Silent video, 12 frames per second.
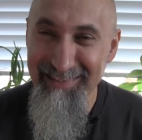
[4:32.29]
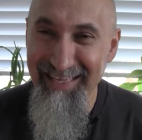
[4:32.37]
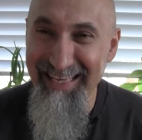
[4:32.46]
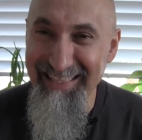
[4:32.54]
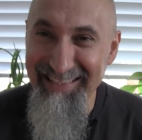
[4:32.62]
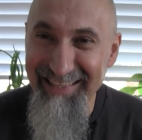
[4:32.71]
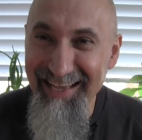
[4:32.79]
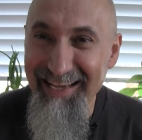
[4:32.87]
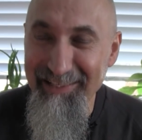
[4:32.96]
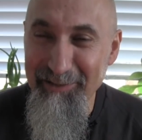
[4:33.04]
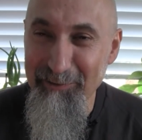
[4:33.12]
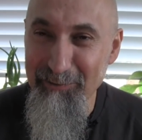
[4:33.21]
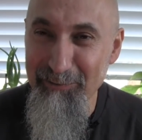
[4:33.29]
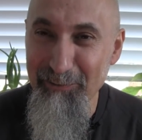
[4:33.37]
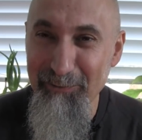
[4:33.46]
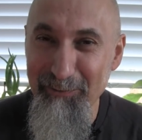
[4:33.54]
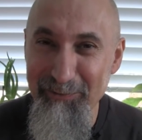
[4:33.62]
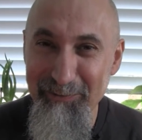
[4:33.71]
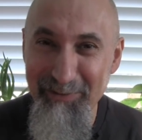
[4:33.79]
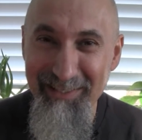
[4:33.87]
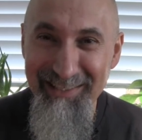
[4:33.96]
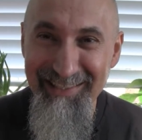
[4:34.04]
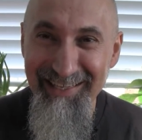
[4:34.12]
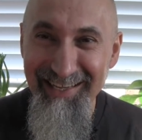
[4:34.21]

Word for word: eight, nine years old, right?